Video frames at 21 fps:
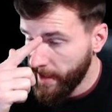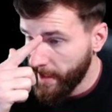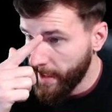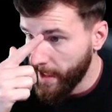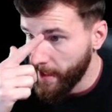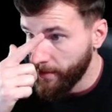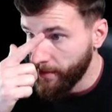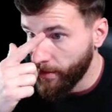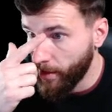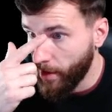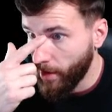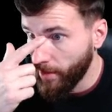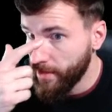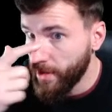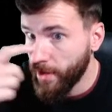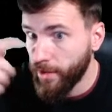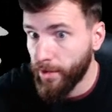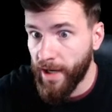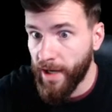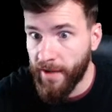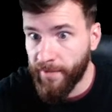And then all the
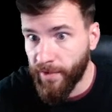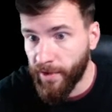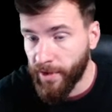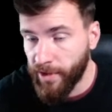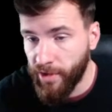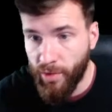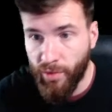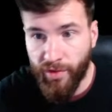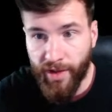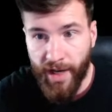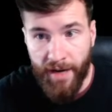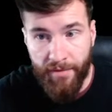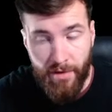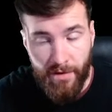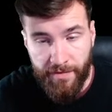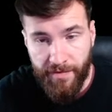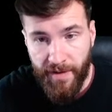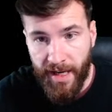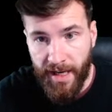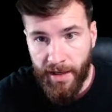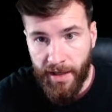other FRQs that I ever
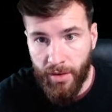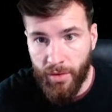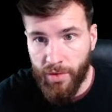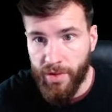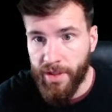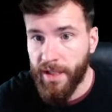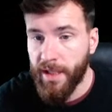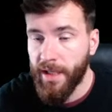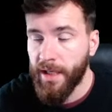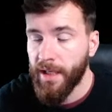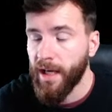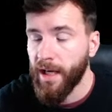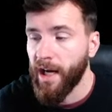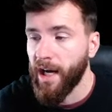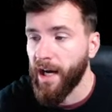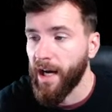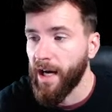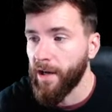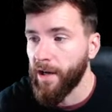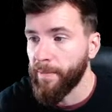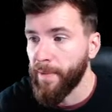found
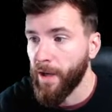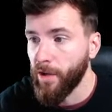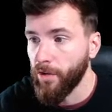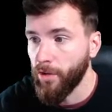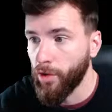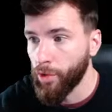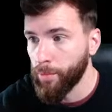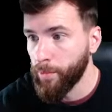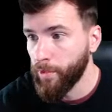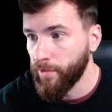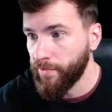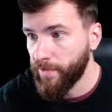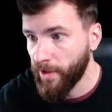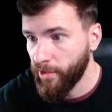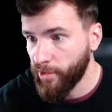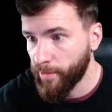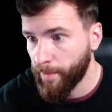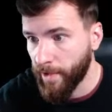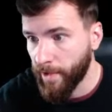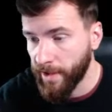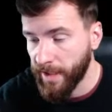about loanable
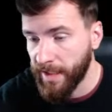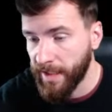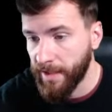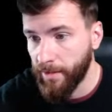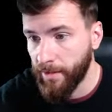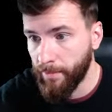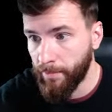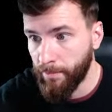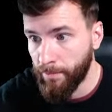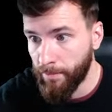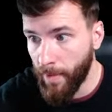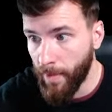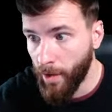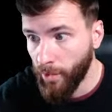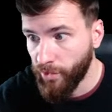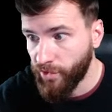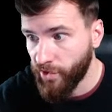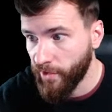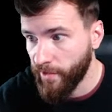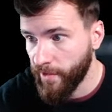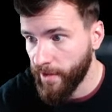funds market,
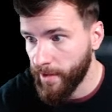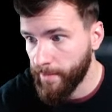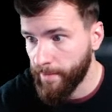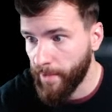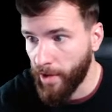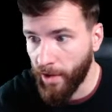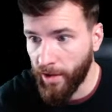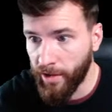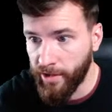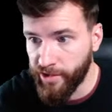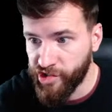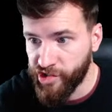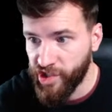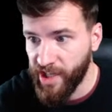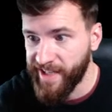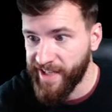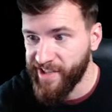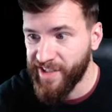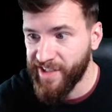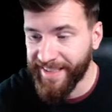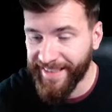most of them are
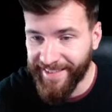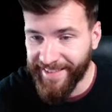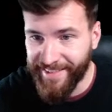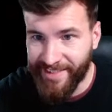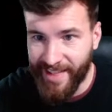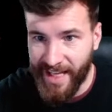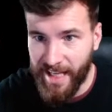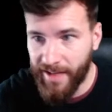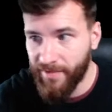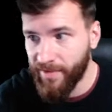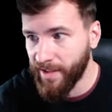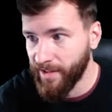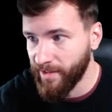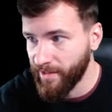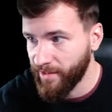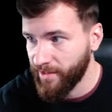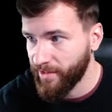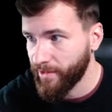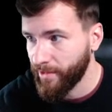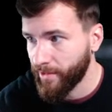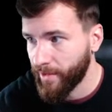changing
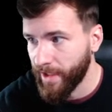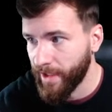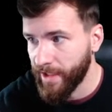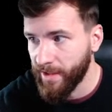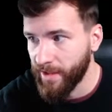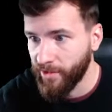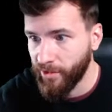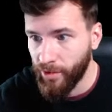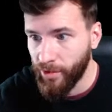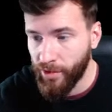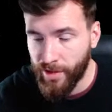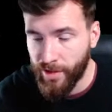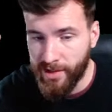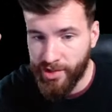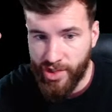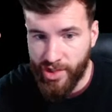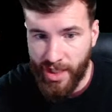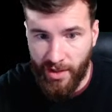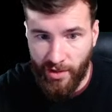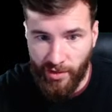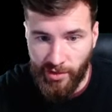savings, right? So you're going to
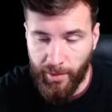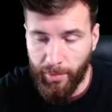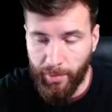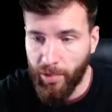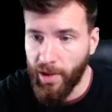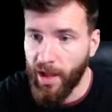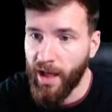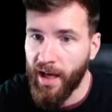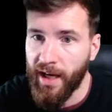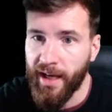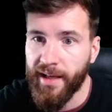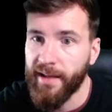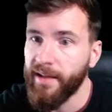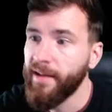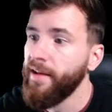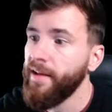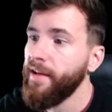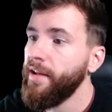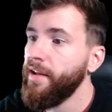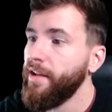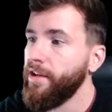change supply.
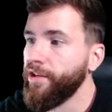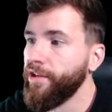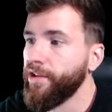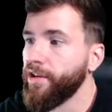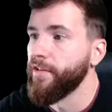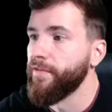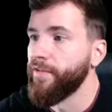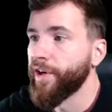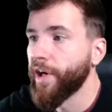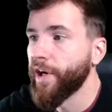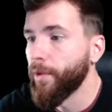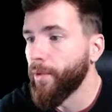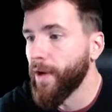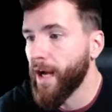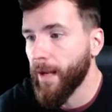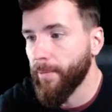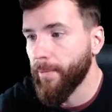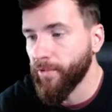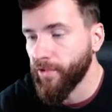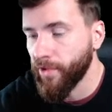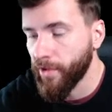You're figure out what
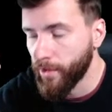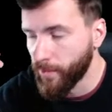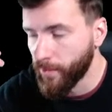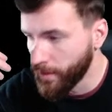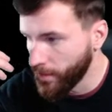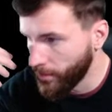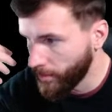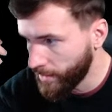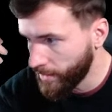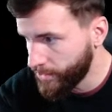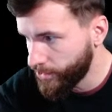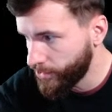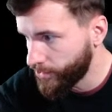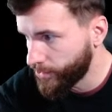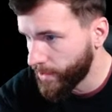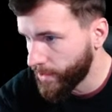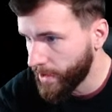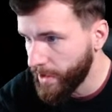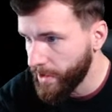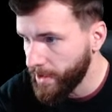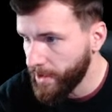happens to the real interest
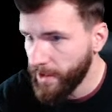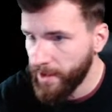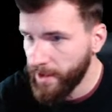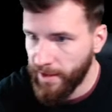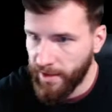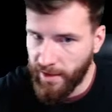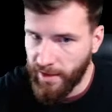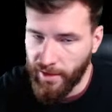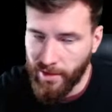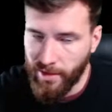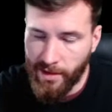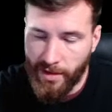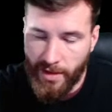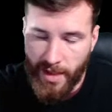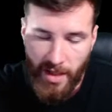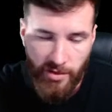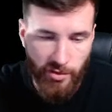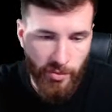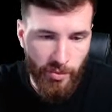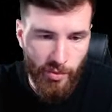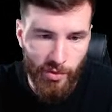rate. And they're going to
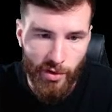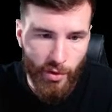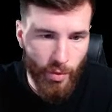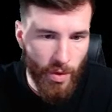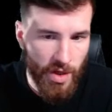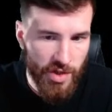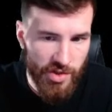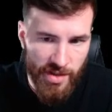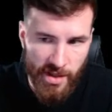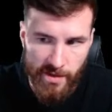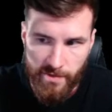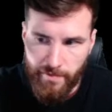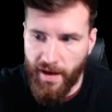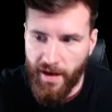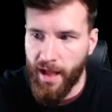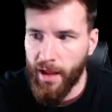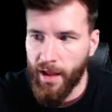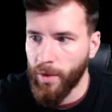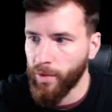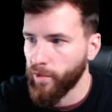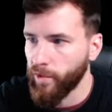ask some sort of question that
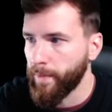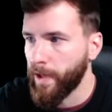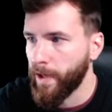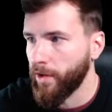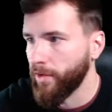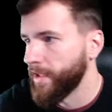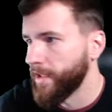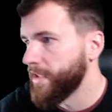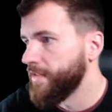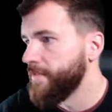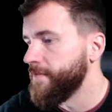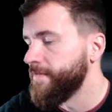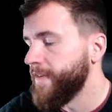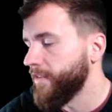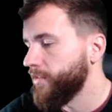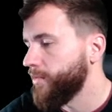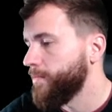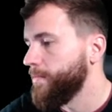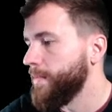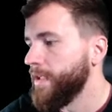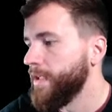follows about like
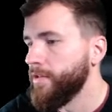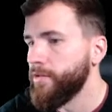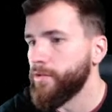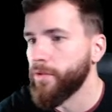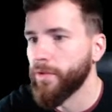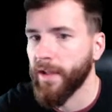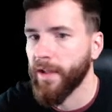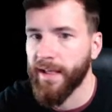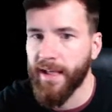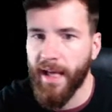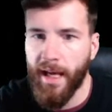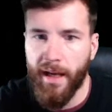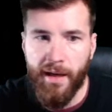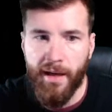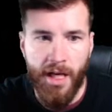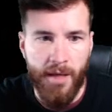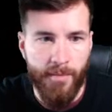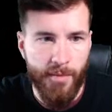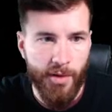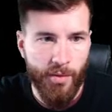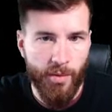investment or like
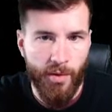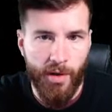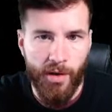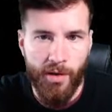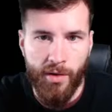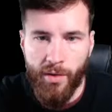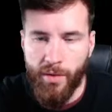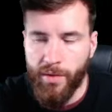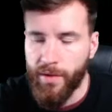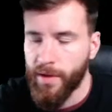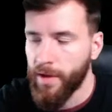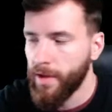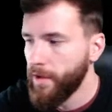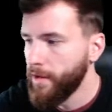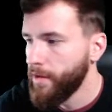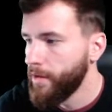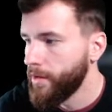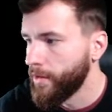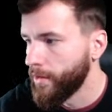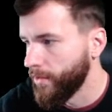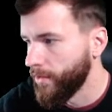economic growth
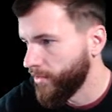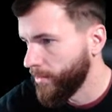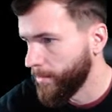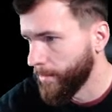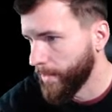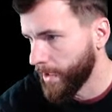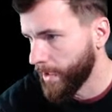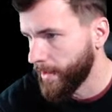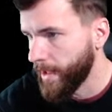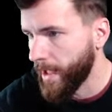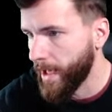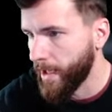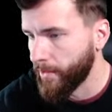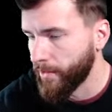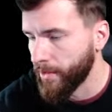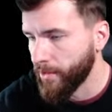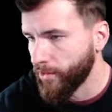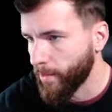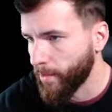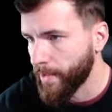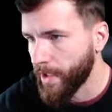or something like that,
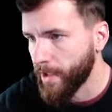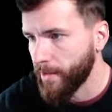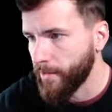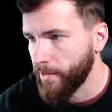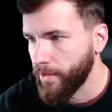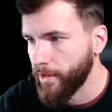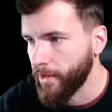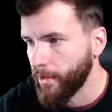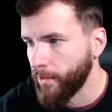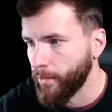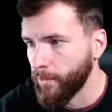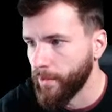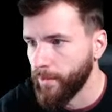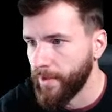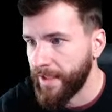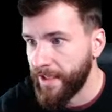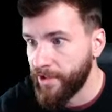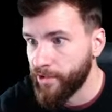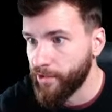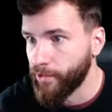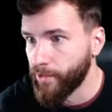right? Something that, when
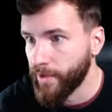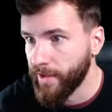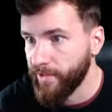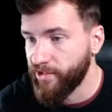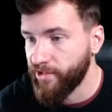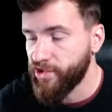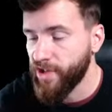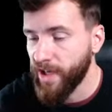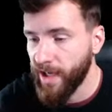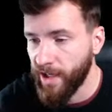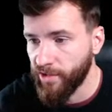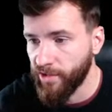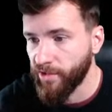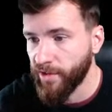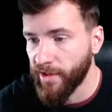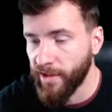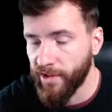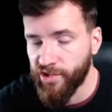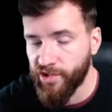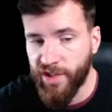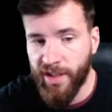interest rates change, it's
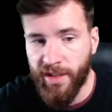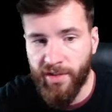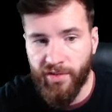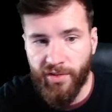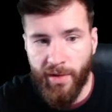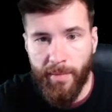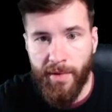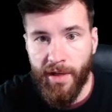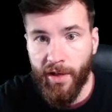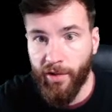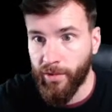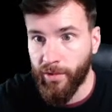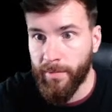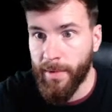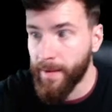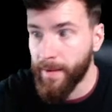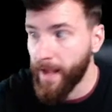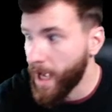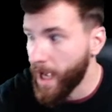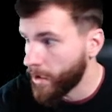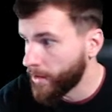going to change something else, right?
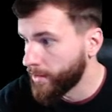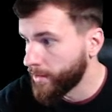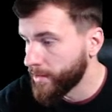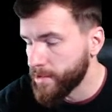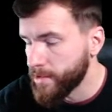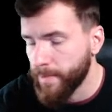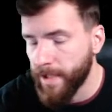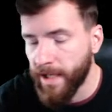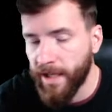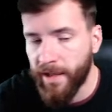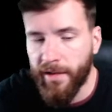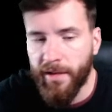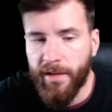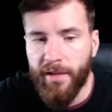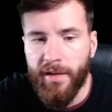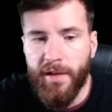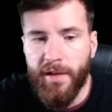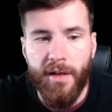Maybe aggregate demand.